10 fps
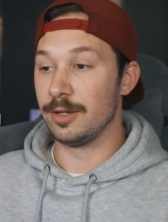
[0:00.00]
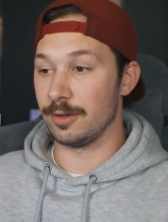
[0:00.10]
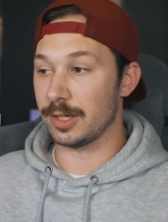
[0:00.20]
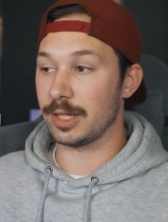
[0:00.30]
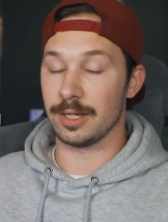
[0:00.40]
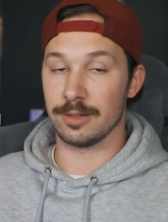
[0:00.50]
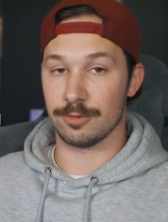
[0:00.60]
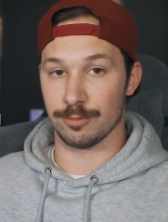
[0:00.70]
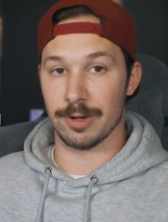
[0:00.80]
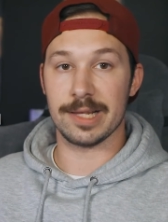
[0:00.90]
you're gonna get
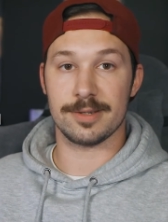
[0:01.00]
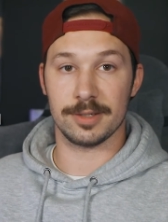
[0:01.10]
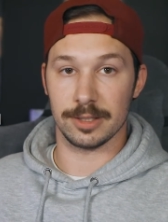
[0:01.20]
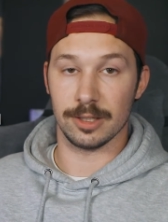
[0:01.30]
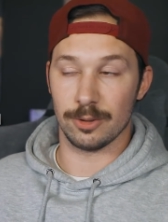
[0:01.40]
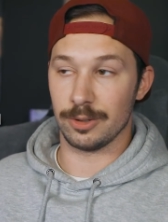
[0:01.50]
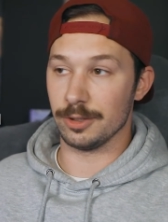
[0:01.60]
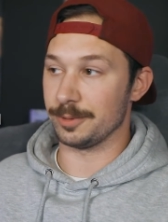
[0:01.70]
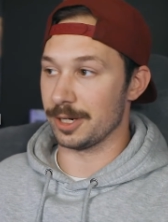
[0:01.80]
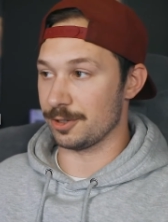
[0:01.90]
drastically low
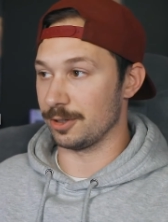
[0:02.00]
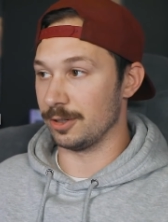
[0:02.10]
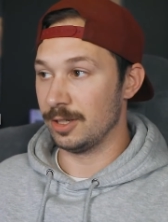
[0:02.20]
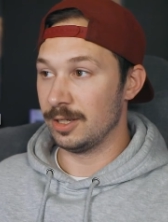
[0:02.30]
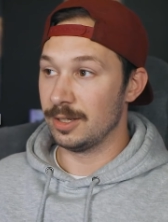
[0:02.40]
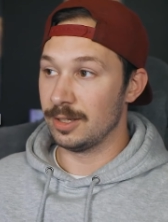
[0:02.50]
oil pressure.